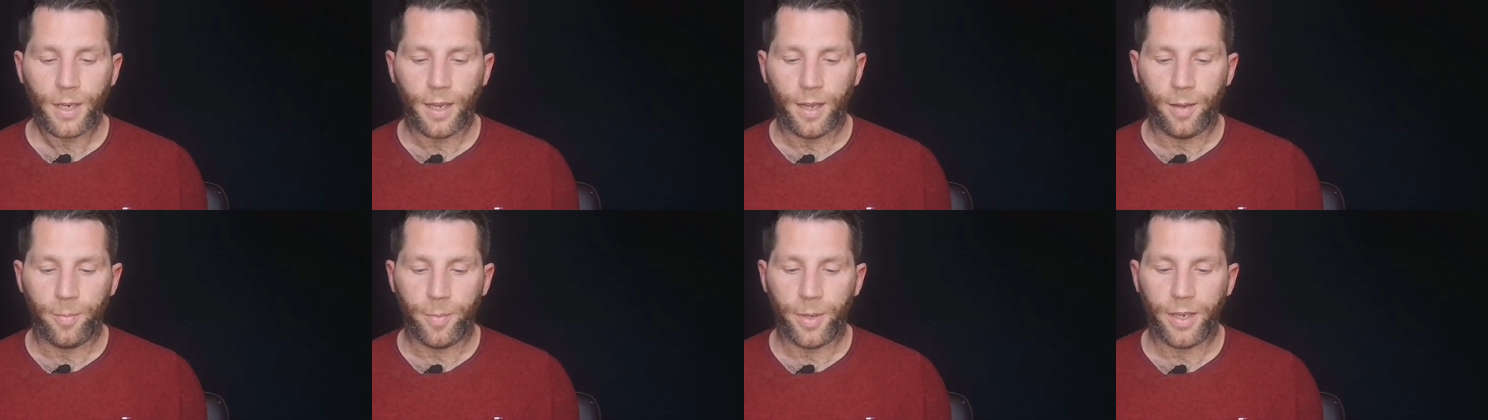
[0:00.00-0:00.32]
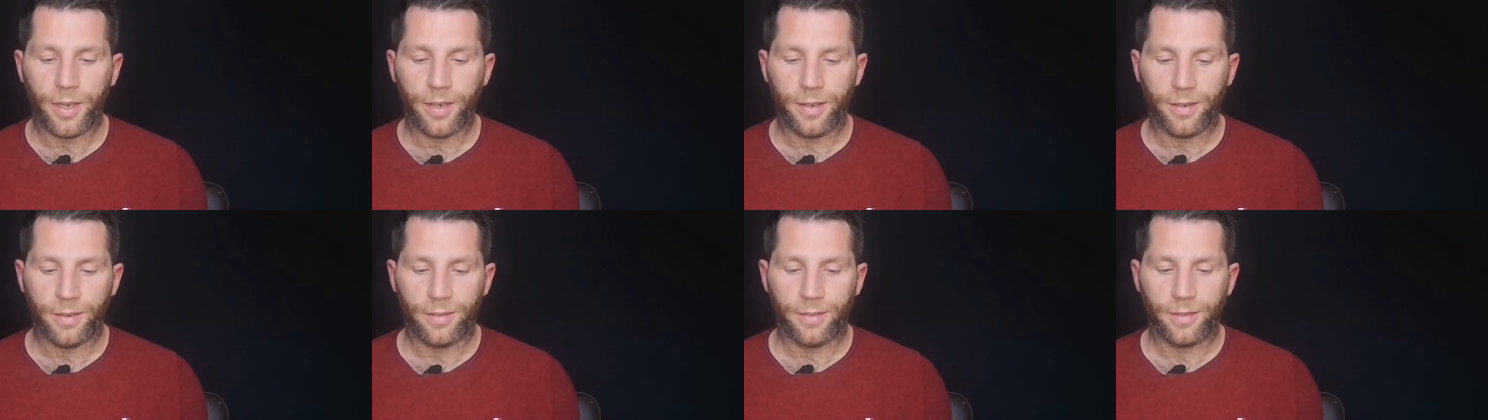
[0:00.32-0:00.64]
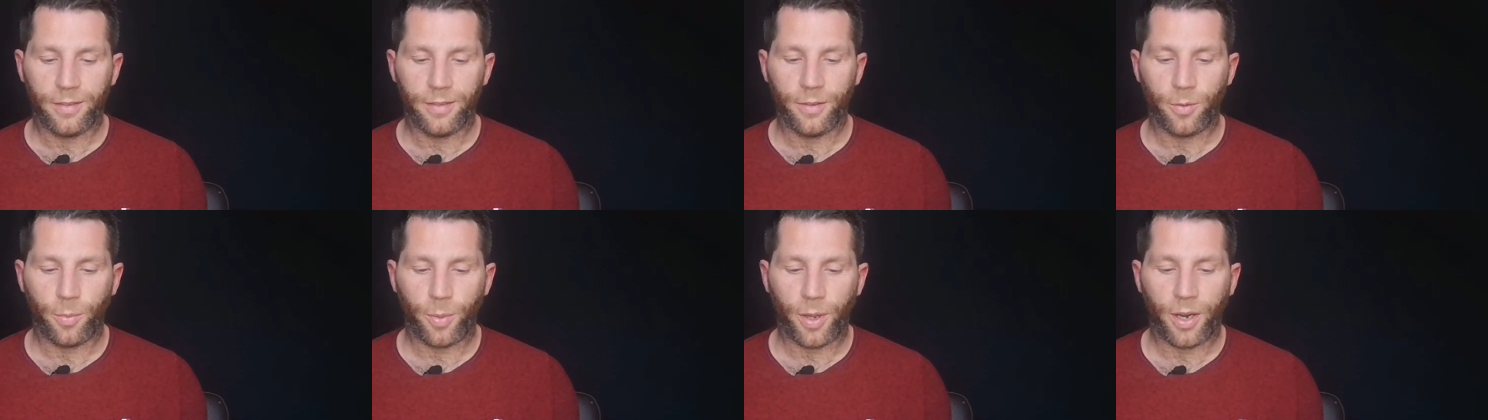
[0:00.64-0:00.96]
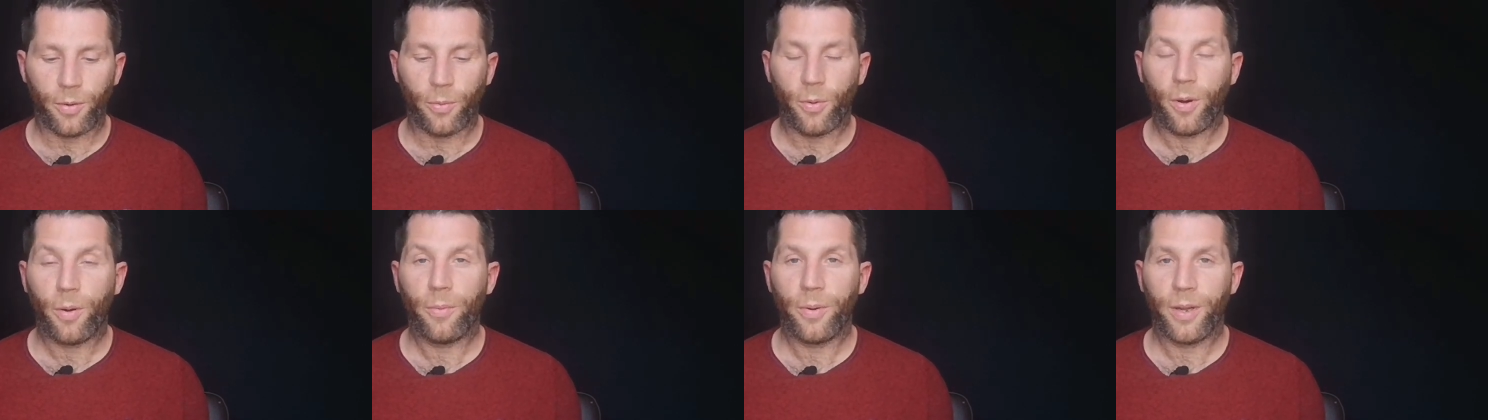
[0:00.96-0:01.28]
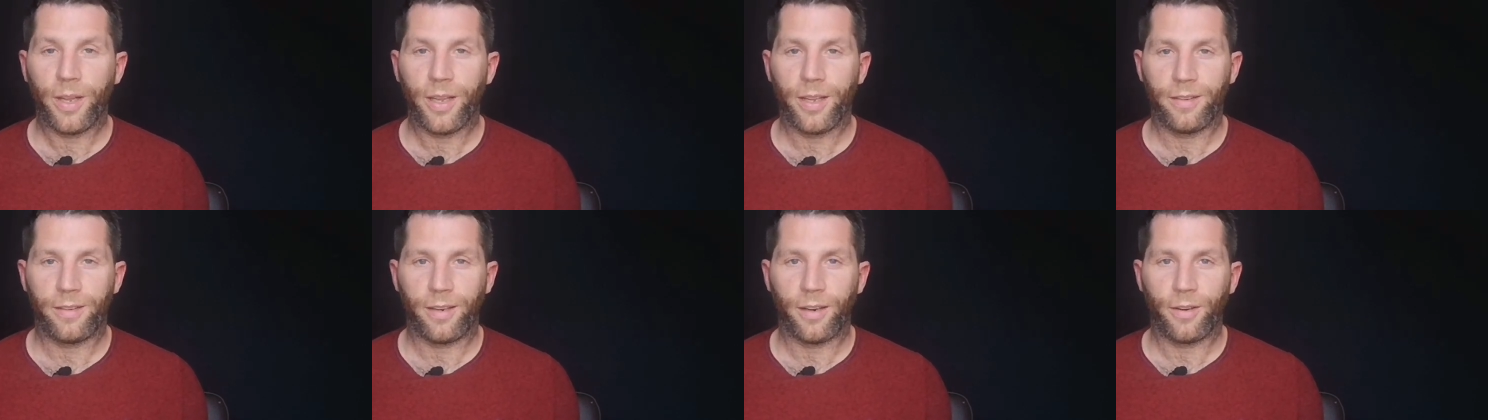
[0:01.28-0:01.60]
I mean, no matter what
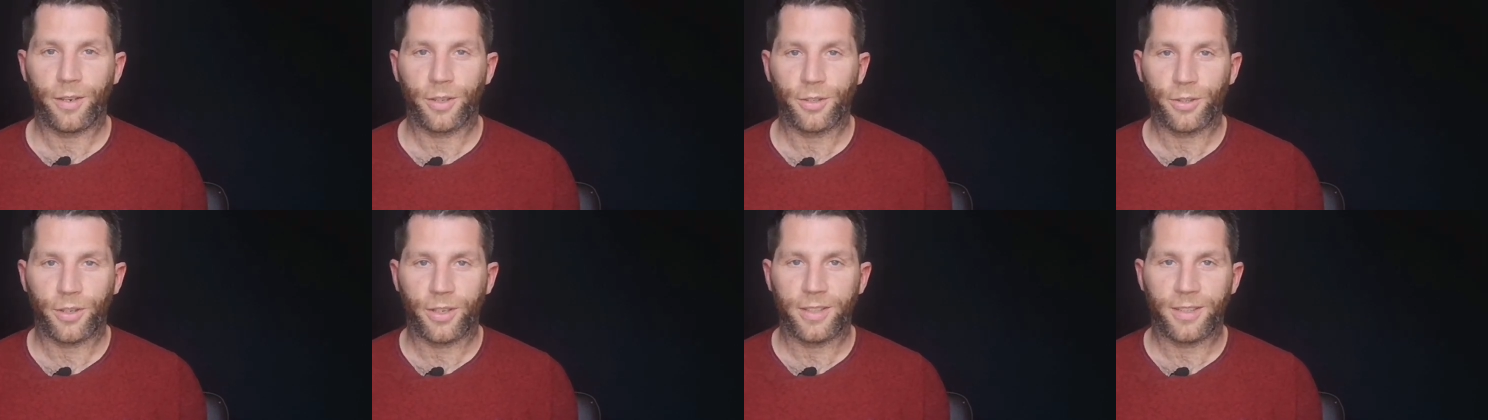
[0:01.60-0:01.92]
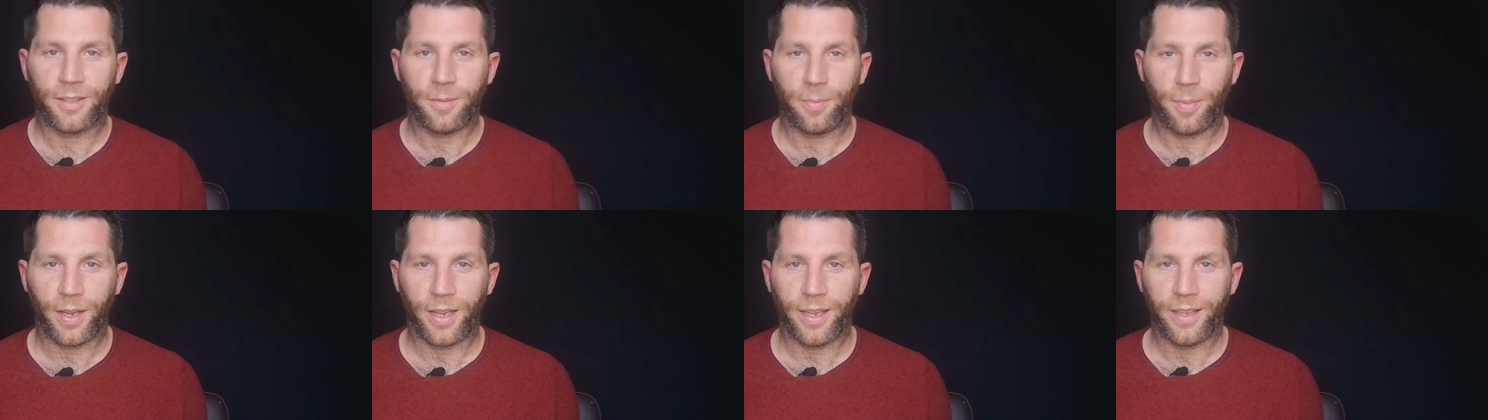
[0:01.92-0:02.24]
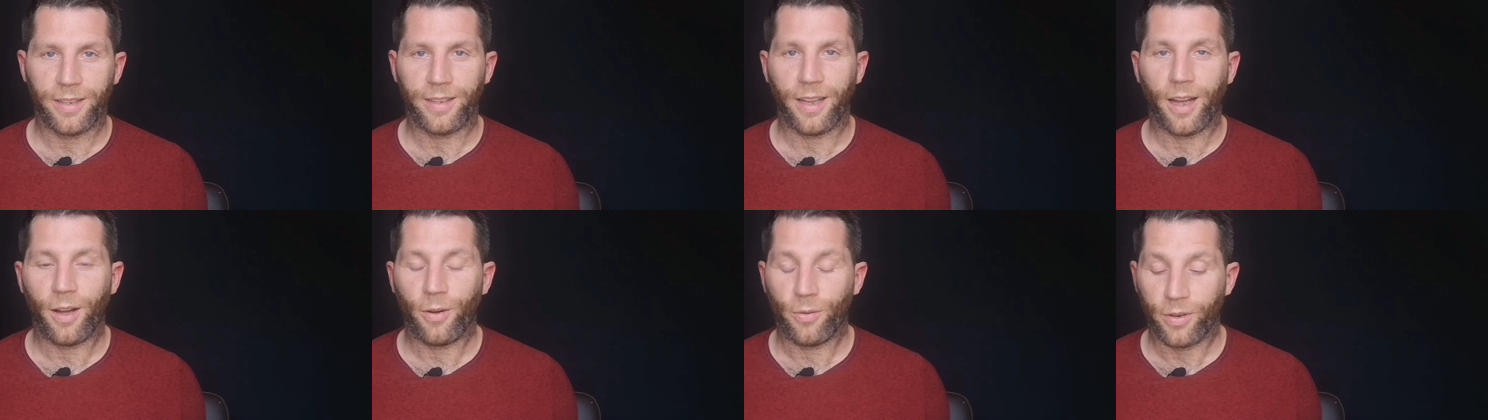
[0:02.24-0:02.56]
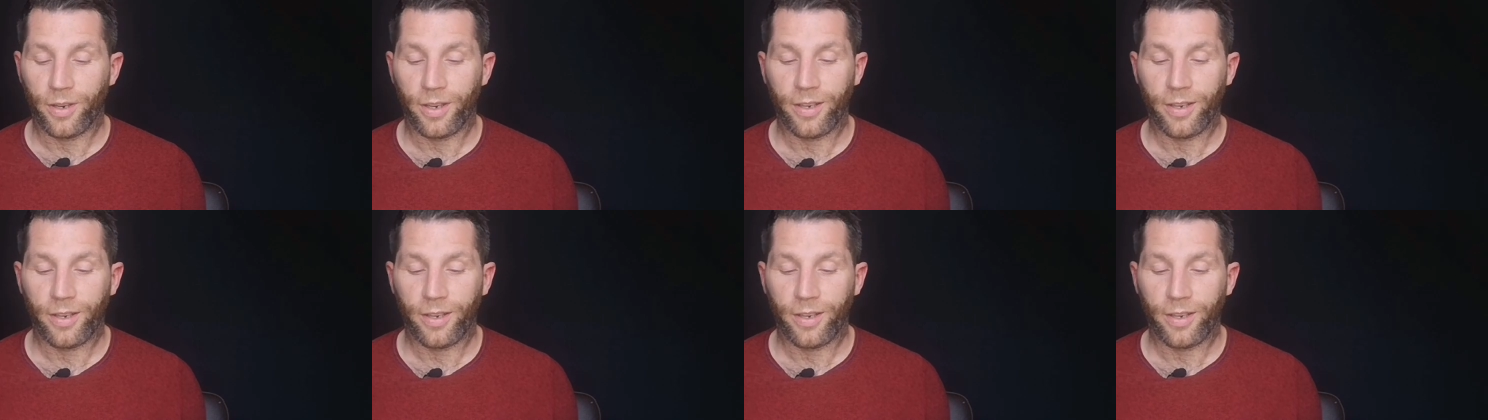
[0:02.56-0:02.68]
way Derek tries to play it down,